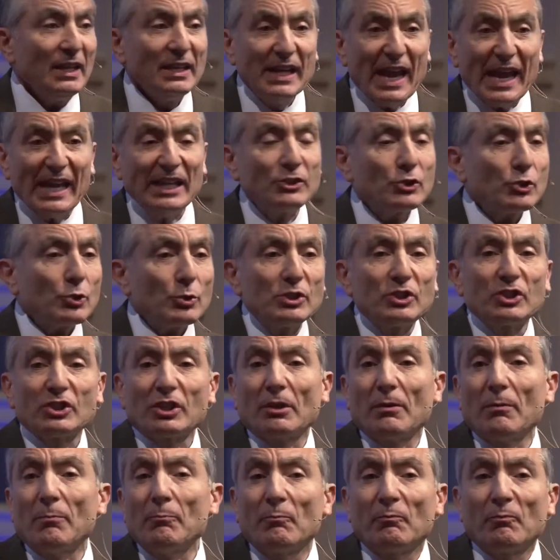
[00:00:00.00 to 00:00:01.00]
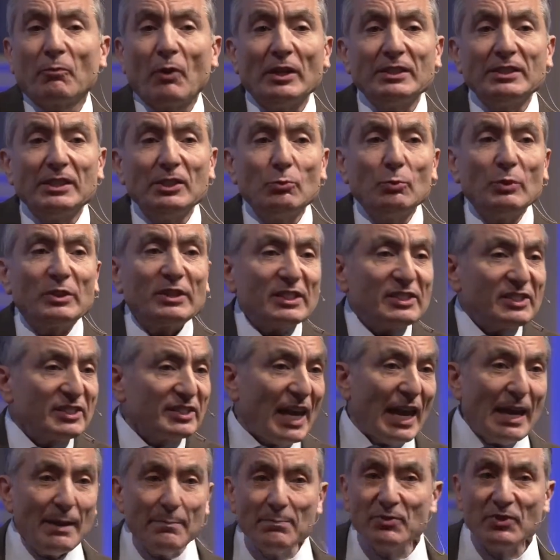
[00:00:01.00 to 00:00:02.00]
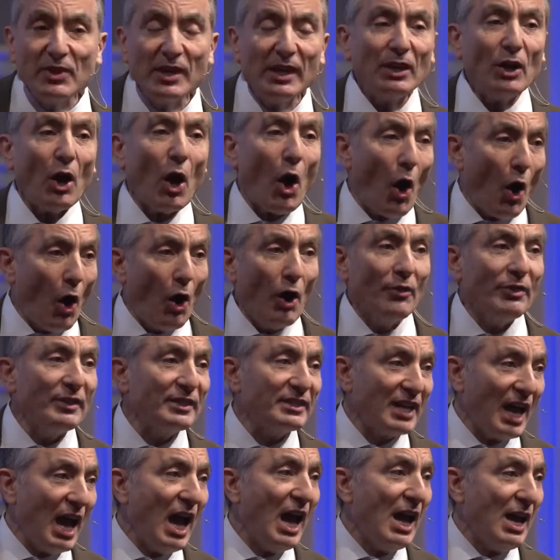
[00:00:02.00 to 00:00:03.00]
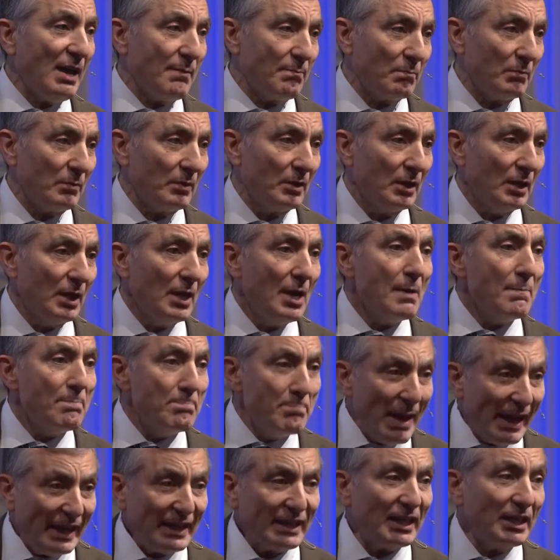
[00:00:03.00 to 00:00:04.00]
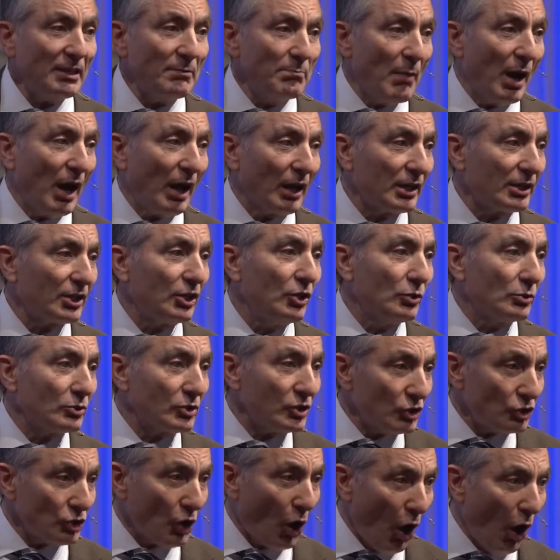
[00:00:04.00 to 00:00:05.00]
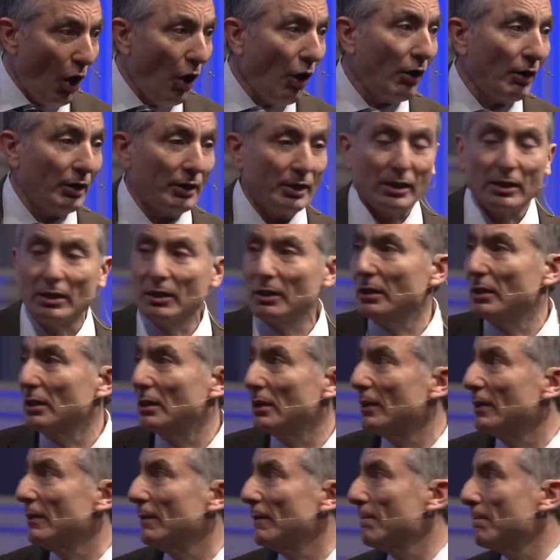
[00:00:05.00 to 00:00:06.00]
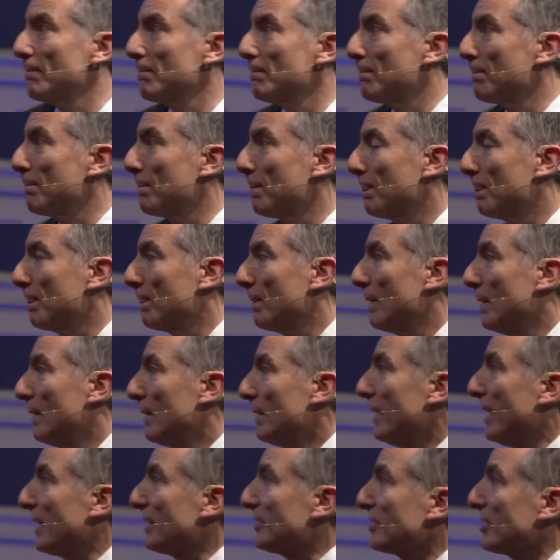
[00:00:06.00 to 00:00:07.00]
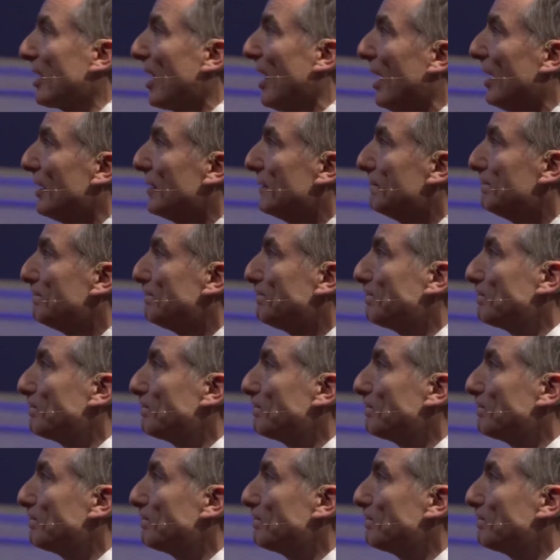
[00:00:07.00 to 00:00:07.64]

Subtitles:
Nature is confronted with the same thing all the time. Making molecules is hard. Next slide.